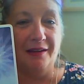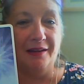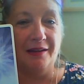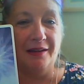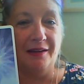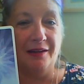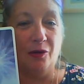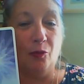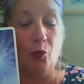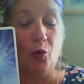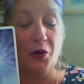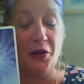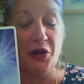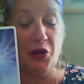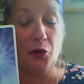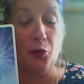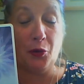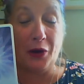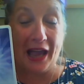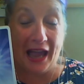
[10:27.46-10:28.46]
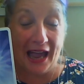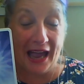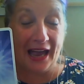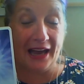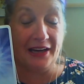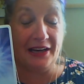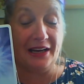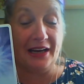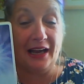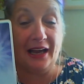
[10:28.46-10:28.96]
what you
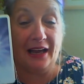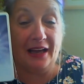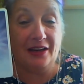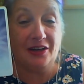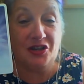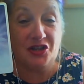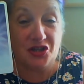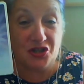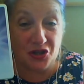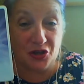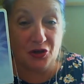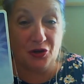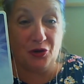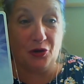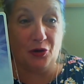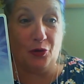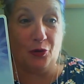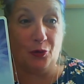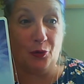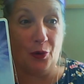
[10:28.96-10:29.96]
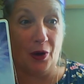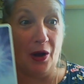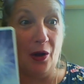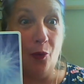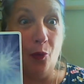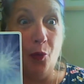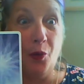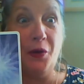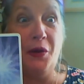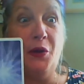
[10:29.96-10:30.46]
can do,
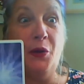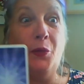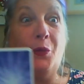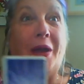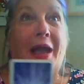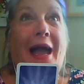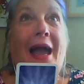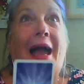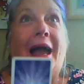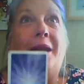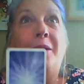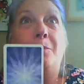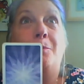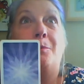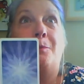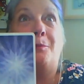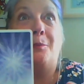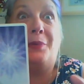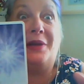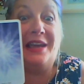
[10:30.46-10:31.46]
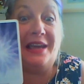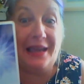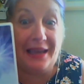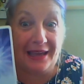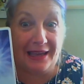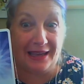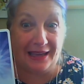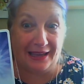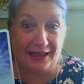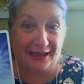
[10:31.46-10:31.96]
what you can be.